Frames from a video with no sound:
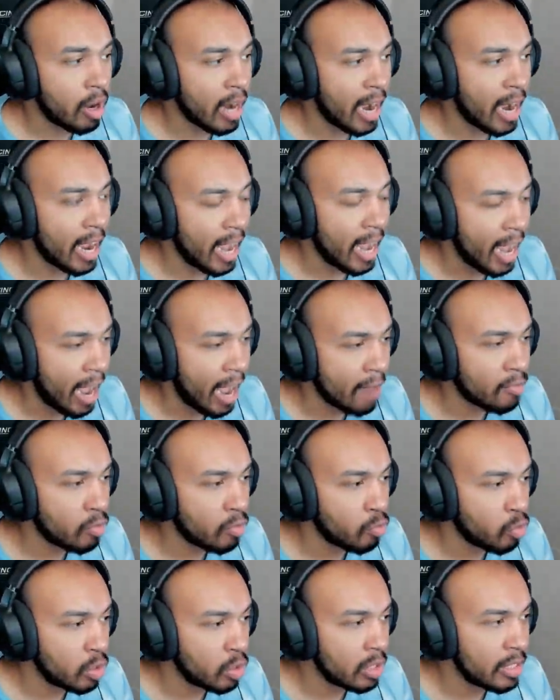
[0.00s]
I
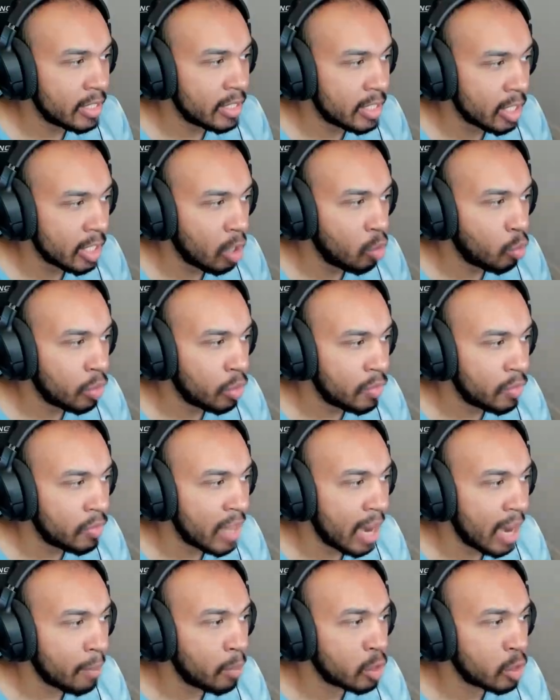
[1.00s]
haven't really dealt with
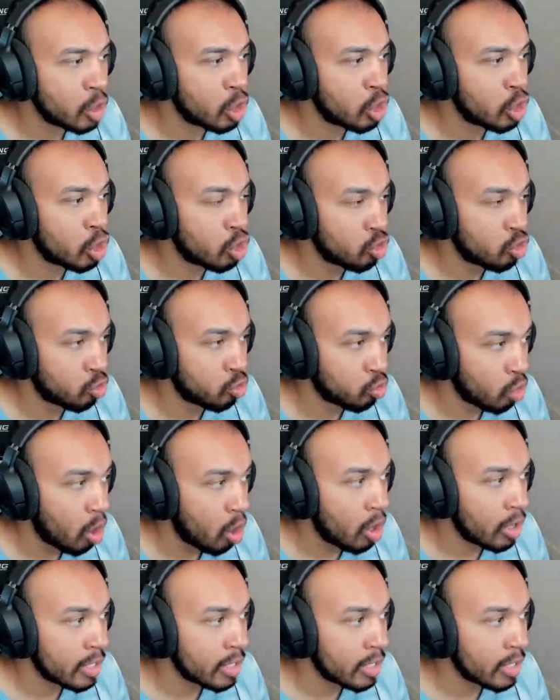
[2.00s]
that much strong